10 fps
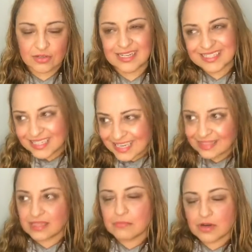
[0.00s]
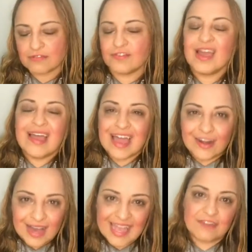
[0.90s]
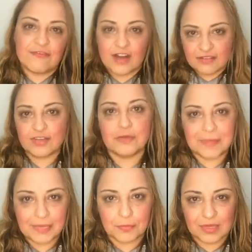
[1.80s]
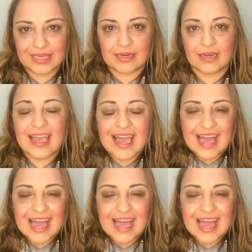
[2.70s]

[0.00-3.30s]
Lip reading: I delete them off and I add 5 new people in